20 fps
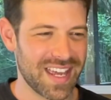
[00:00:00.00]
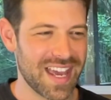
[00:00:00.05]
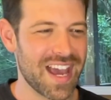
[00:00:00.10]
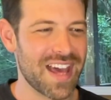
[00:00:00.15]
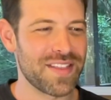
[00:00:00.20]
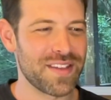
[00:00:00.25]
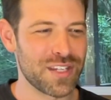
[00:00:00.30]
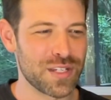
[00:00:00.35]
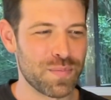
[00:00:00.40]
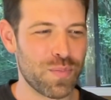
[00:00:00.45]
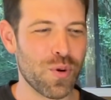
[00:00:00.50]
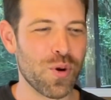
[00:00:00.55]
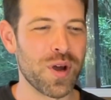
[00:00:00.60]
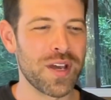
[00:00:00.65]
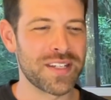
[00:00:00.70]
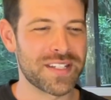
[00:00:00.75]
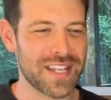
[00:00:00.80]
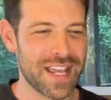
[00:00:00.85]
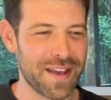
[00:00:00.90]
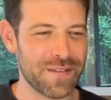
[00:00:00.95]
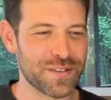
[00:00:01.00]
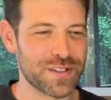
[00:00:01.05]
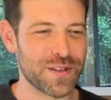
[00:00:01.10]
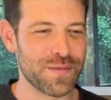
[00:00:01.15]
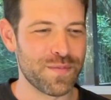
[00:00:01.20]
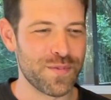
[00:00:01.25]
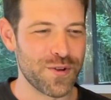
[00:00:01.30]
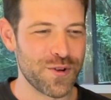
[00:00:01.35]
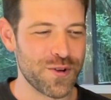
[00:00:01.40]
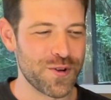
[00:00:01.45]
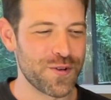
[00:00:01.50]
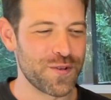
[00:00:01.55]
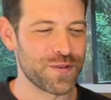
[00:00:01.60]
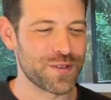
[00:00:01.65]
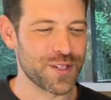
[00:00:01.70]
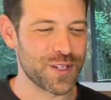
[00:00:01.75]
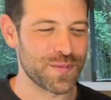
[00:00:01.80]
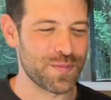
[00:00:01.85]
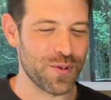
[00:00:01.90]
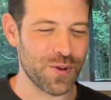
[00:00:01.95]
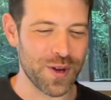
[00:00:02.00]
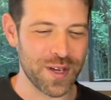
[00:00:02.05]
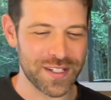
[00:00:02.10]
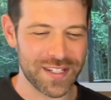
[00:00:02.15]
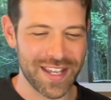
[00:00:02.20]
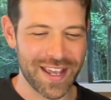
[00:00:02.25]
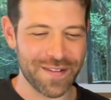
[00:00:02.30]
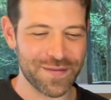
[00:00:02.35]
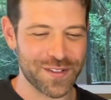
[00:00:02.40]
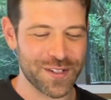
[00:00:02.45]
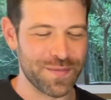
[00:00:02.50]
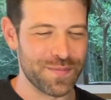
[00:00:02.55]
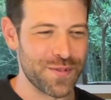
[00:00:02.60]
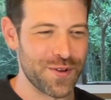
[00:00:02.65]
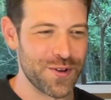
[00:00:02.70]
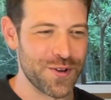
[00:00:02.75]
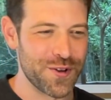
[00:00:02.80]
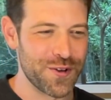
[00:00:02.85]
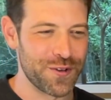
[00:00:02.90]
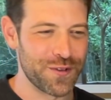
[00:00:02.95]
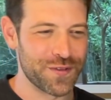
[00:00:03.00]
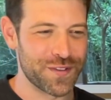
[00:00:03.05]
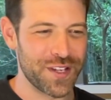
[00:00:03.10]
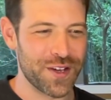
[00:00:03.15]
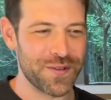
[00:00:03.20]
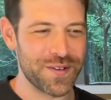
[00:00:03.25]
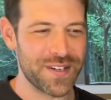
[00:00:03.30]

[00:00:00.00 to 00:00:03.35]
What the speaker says: Yeah, these boys have some moves. These boys have some moves, no